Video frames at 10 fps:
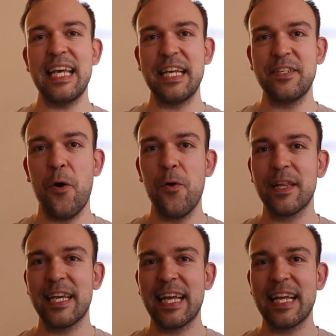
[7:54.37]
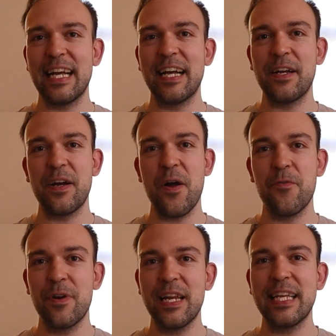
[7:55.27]
as holding a
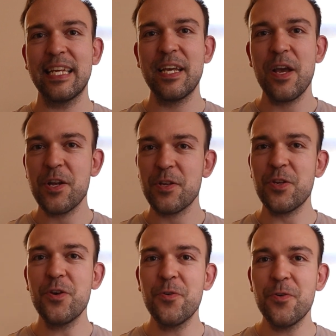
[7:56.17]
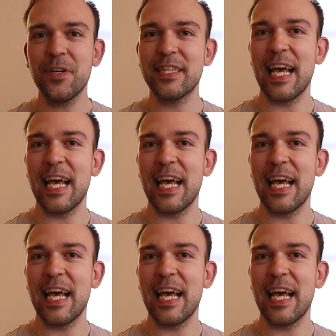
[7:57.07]
really new,